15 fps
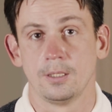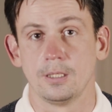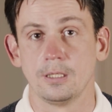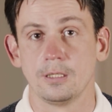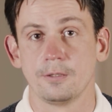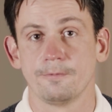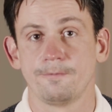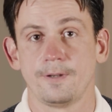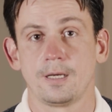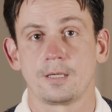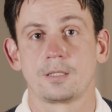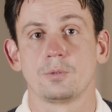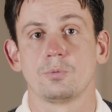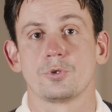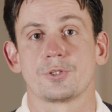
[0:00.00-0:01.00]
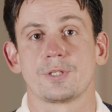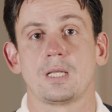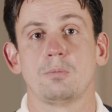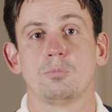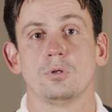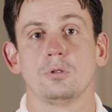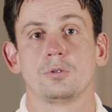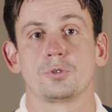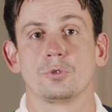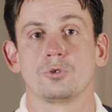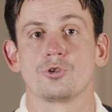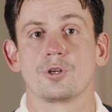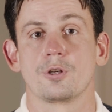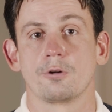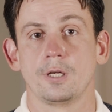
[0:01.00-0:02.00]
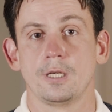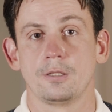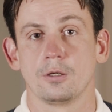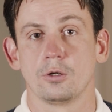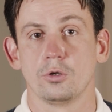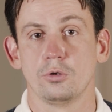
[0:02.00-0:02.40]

And in fact, it was able to generate a